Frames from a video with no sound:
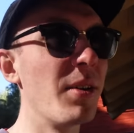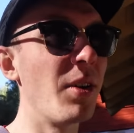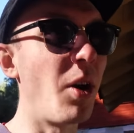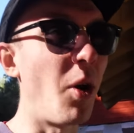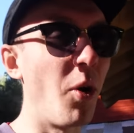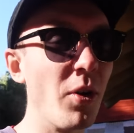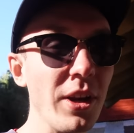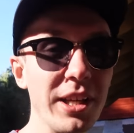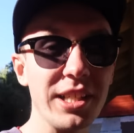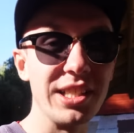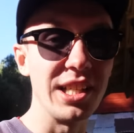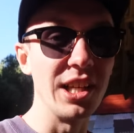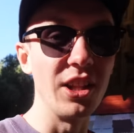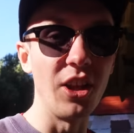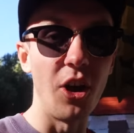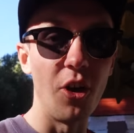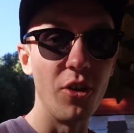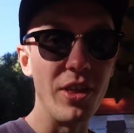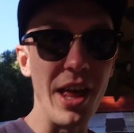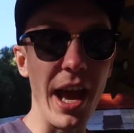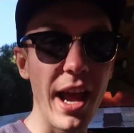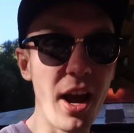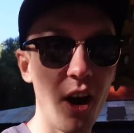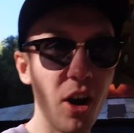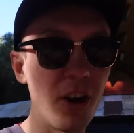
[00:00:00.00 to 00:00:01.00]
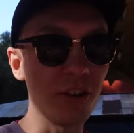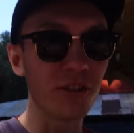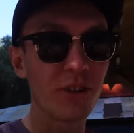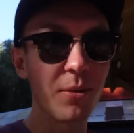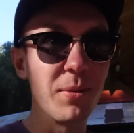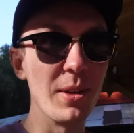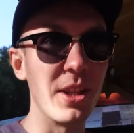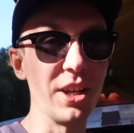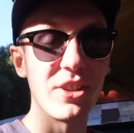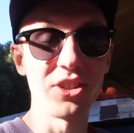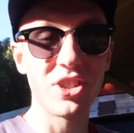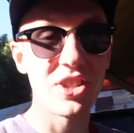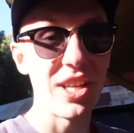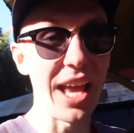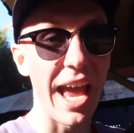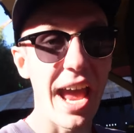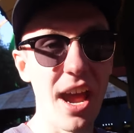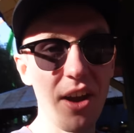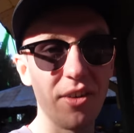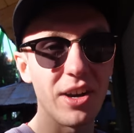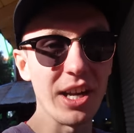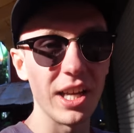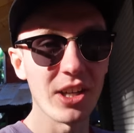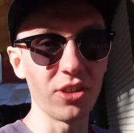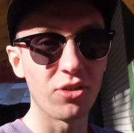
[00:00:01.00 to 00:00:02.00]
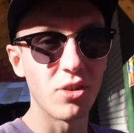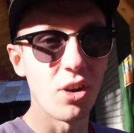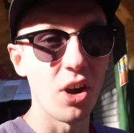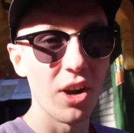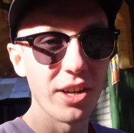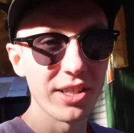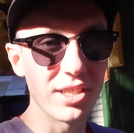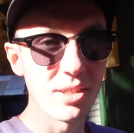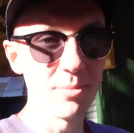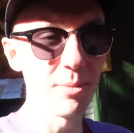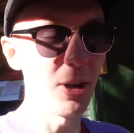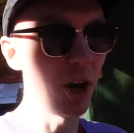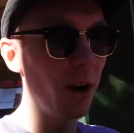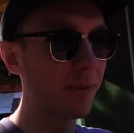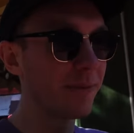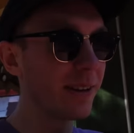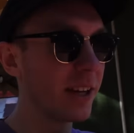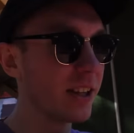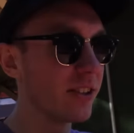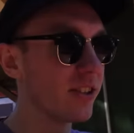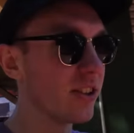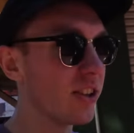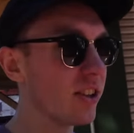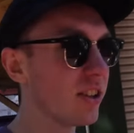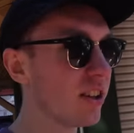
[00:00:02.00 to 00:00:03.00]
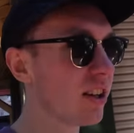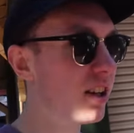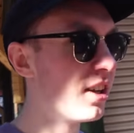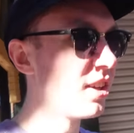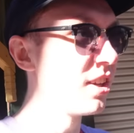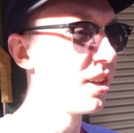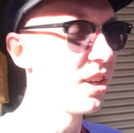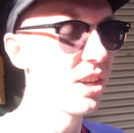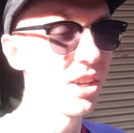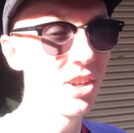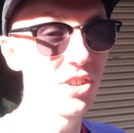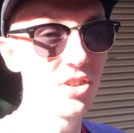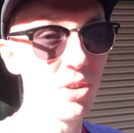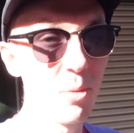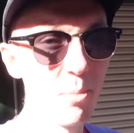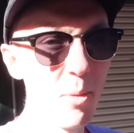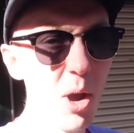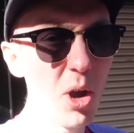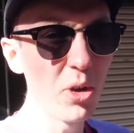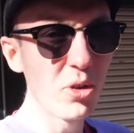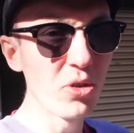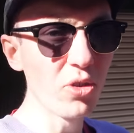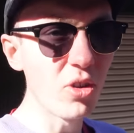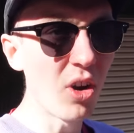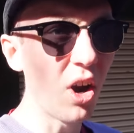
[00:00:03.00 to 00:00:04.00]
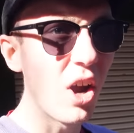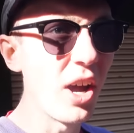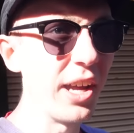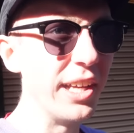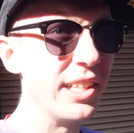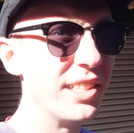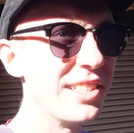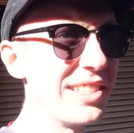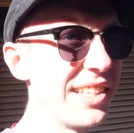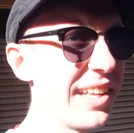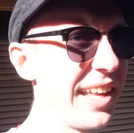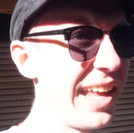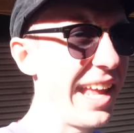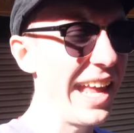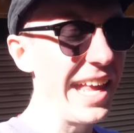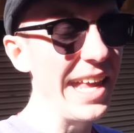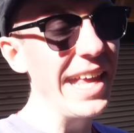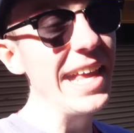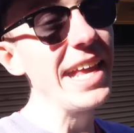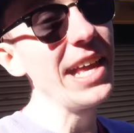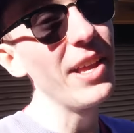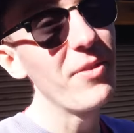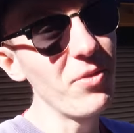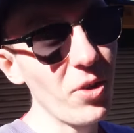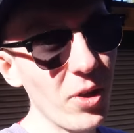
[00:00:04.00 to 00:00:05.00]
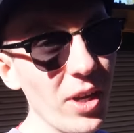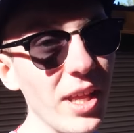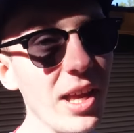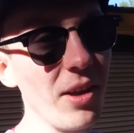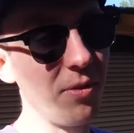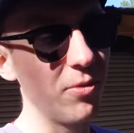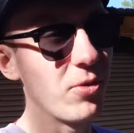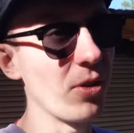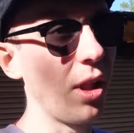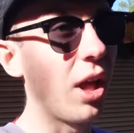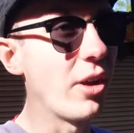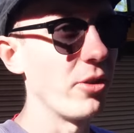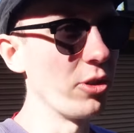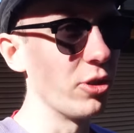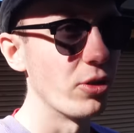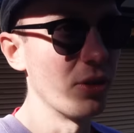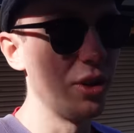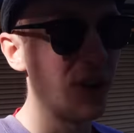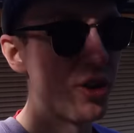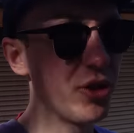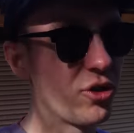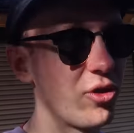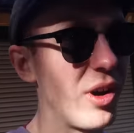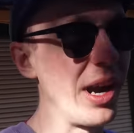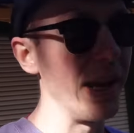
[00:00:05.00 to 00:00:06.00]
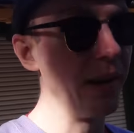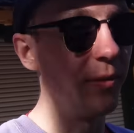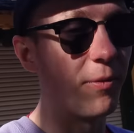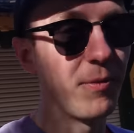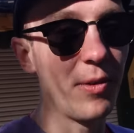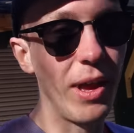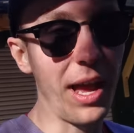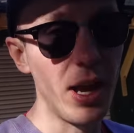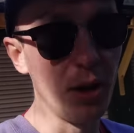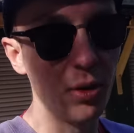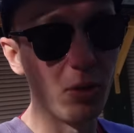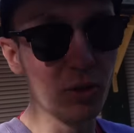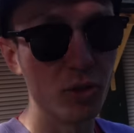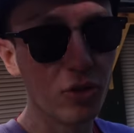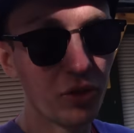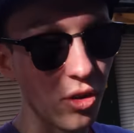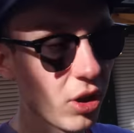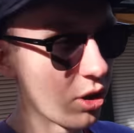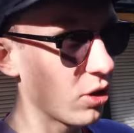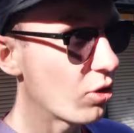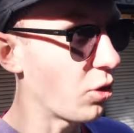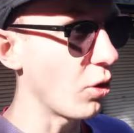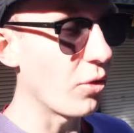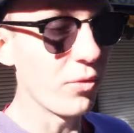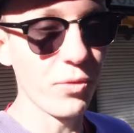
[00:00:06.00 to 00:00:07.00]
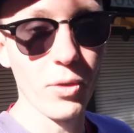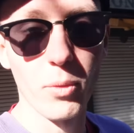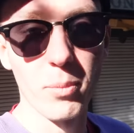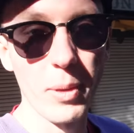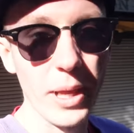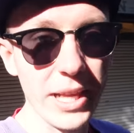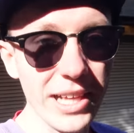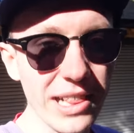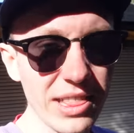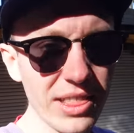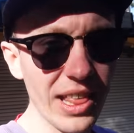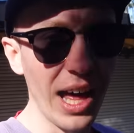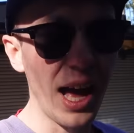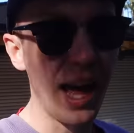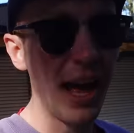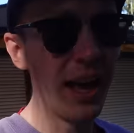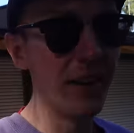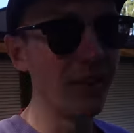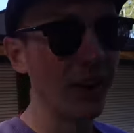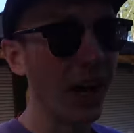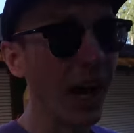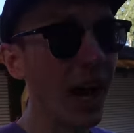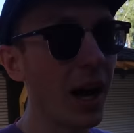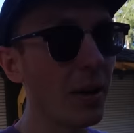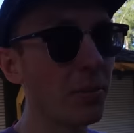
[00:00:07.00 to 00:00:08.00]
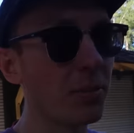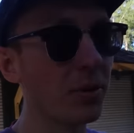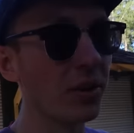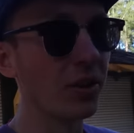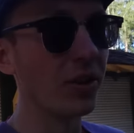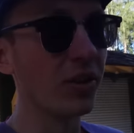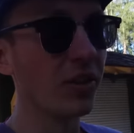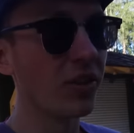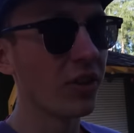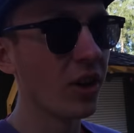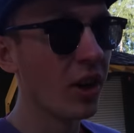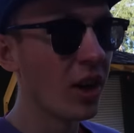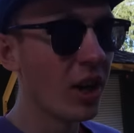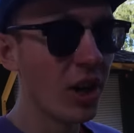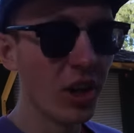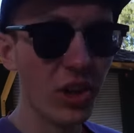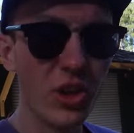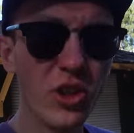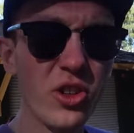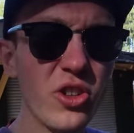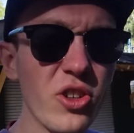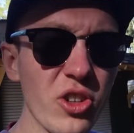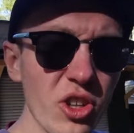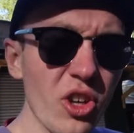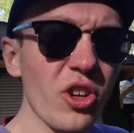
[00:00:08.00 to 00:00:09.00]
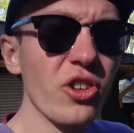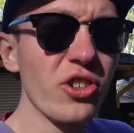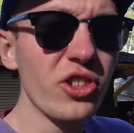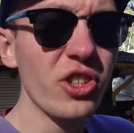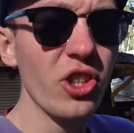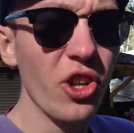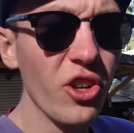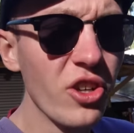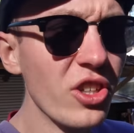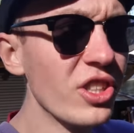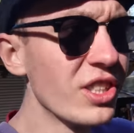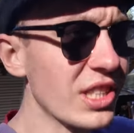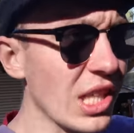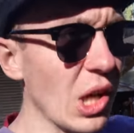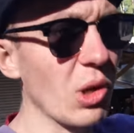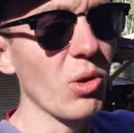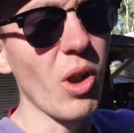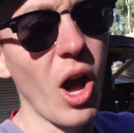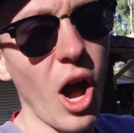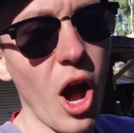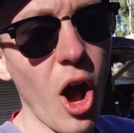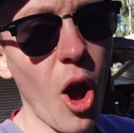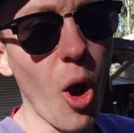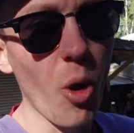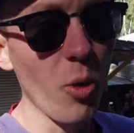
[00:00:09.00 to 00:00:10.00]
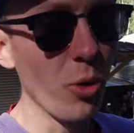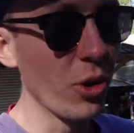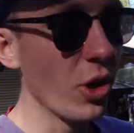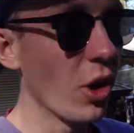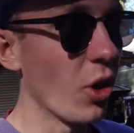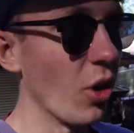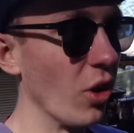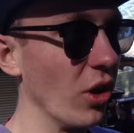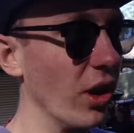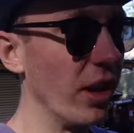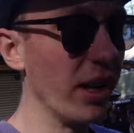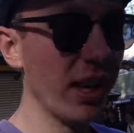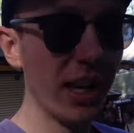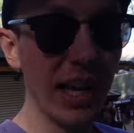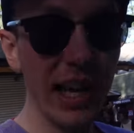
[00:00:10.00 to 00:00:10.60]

I Honestly though, they are some of the scariest rides in my opinion. Because on most rides, even if like your restraint fails, God forbid that ever happens, you, you can still like hold on.